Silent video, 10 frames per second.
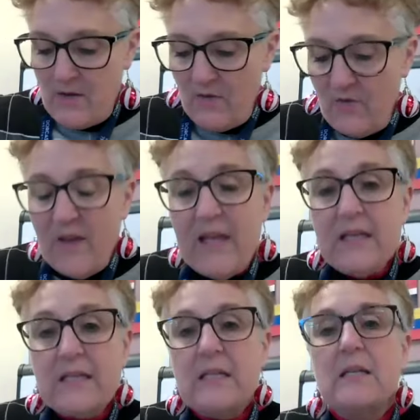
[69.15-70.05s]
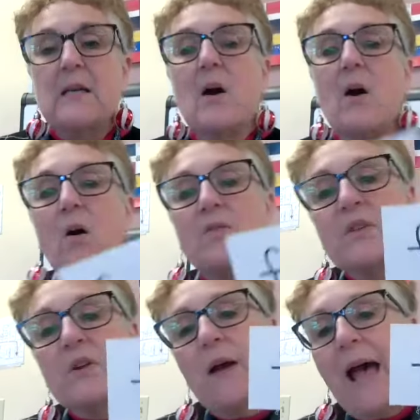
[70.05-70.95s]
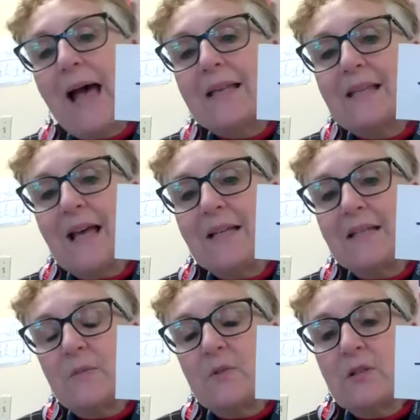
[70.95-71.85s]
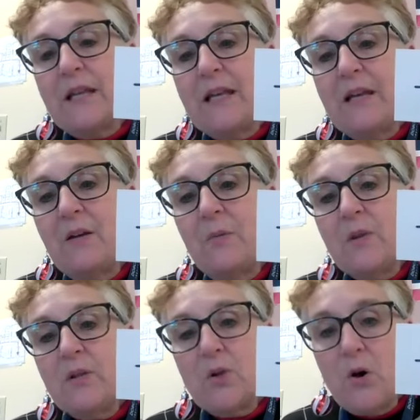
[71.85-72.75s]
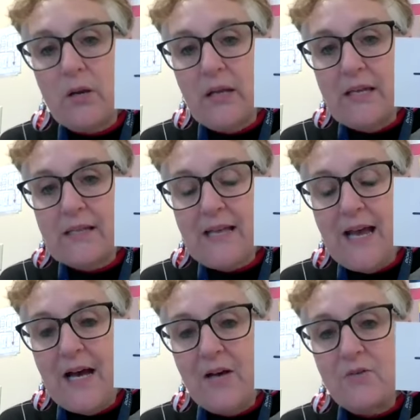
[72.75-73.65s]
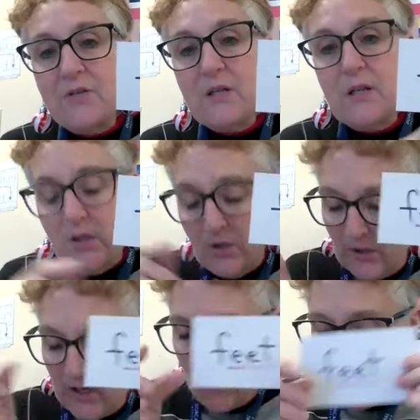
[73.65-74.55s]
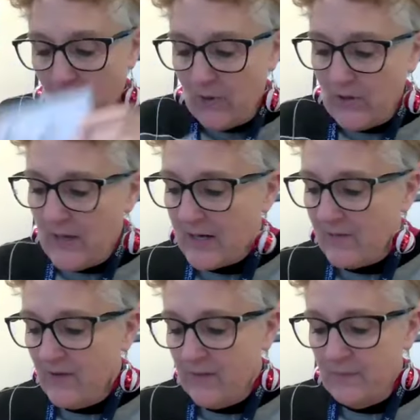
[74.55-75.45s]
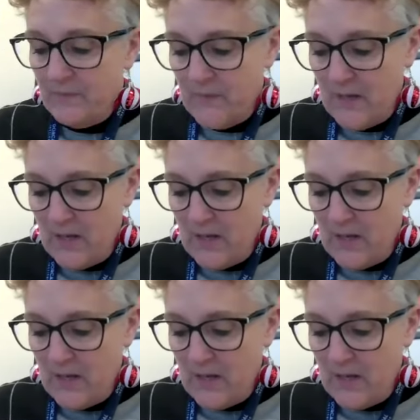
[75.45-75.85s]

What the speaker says: Feet also has that double E with the long E sound. You could come up with a lot of them.